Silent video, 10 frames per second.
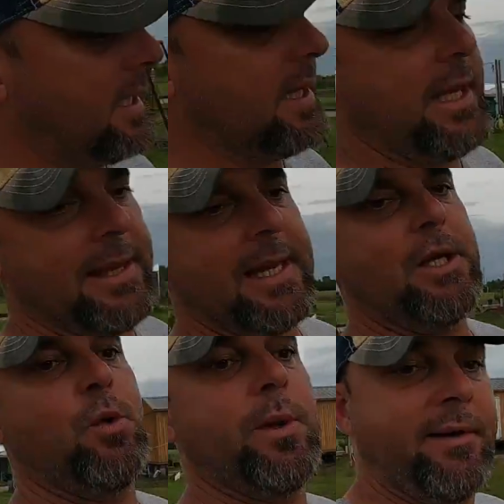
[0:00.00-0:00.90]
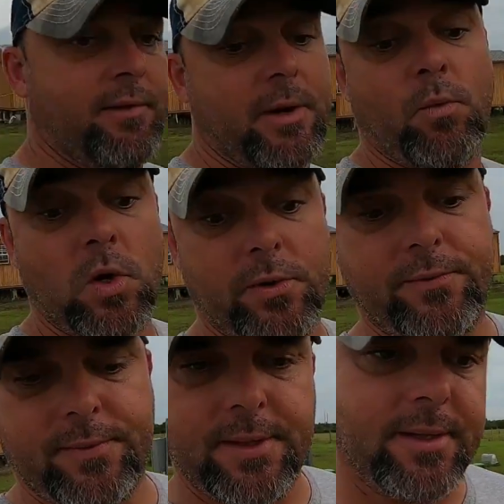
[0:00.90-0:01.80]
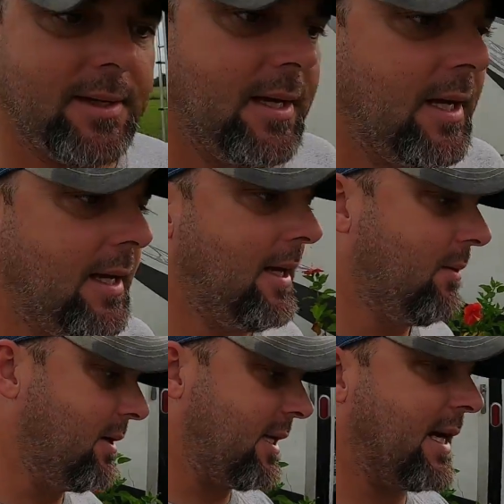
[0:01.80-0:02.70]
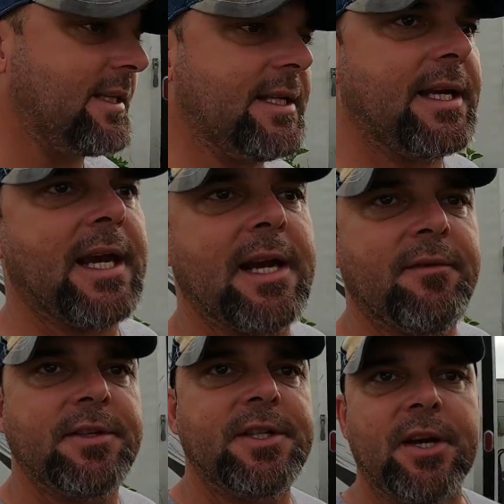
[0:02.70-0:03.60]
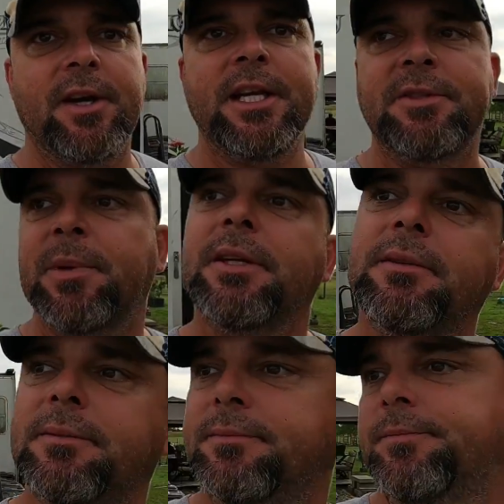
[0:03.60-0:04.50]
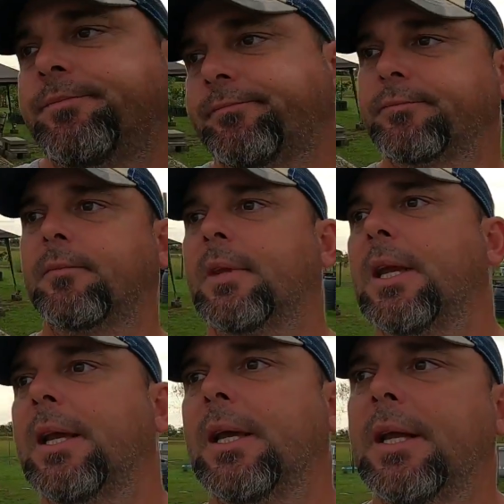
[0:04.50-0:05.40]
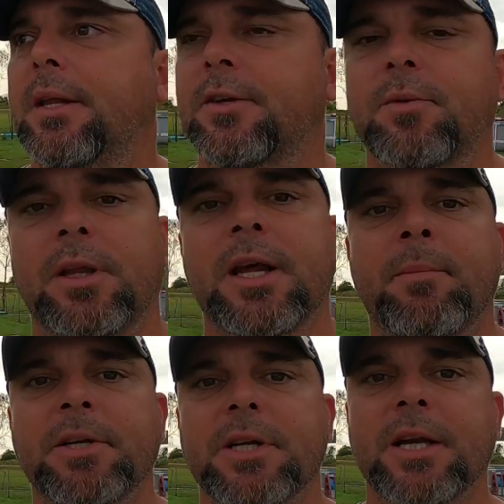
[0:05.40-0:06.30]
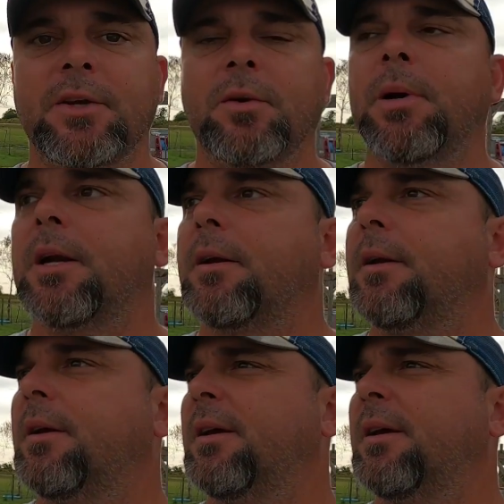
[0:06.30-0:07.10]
And they think they can do whatever they want, which I guess they can. If it's their easement, there's really not much I can do about it.